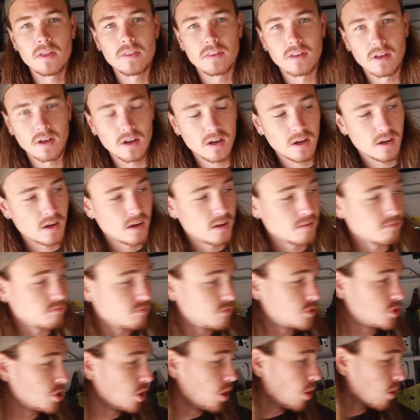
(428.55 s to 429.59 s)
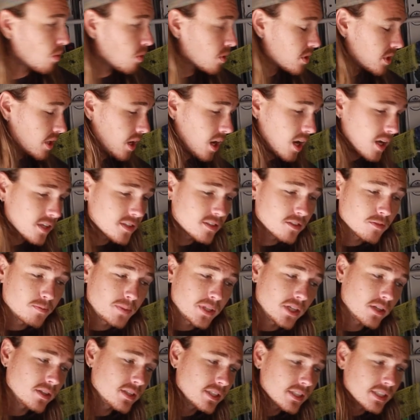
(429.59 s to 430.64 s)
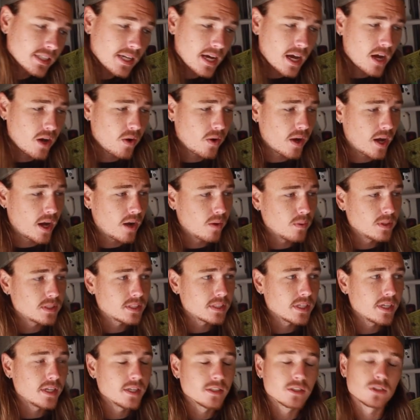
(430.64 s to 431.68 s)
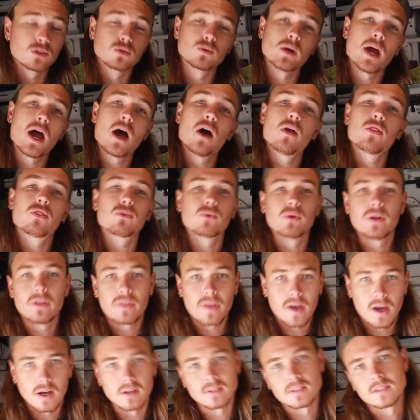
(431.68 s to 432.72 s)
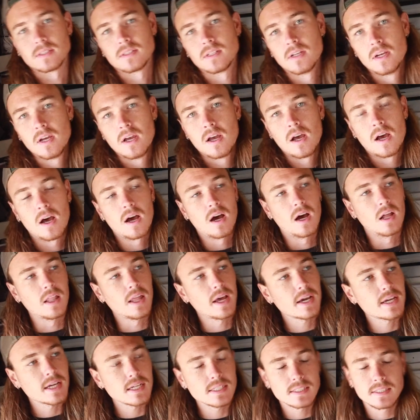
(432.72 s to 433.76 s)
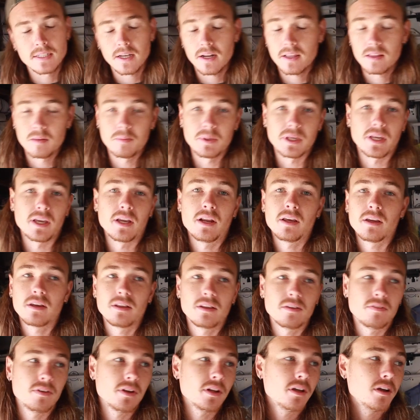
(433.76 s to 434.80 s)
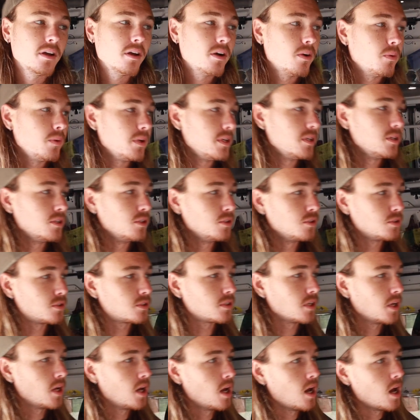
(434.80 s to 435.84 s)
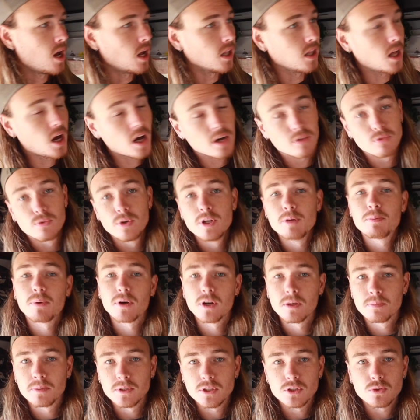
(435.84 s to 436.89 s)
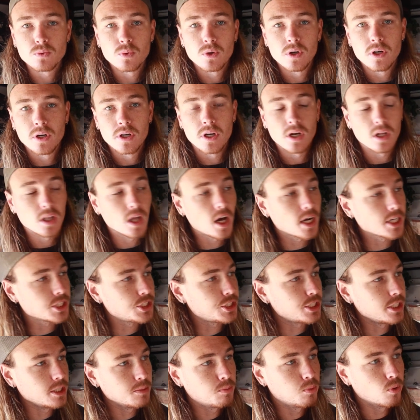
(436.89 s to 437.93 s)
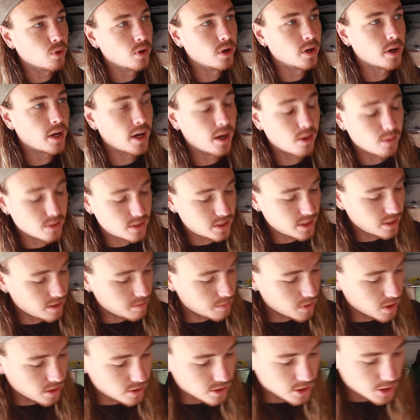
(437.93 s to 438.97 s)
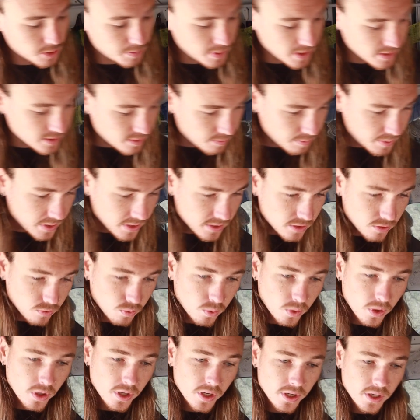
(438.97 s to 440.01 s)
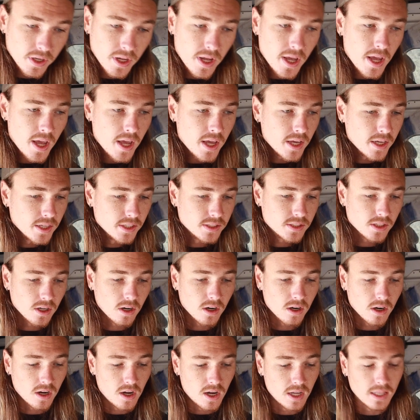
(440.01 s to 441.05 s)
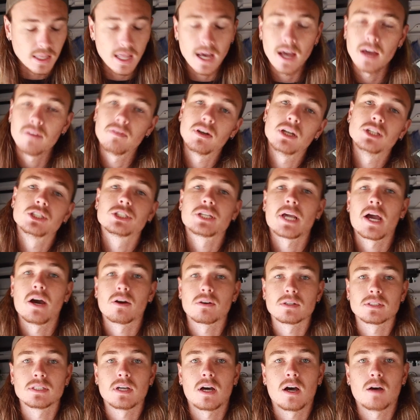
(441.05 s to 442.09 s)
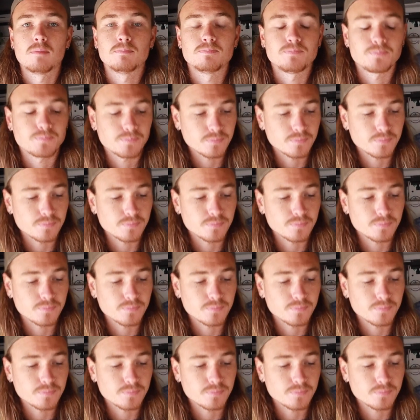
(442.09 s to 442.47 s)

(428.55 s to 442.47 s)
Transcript: The total cost of building it out, I would say, is around $3,000. Like I said in the beginning of the video, we used a lot of repurposed wood, a lot of cheap wood. I would say the most expensive piece of wood is our live edge countertop,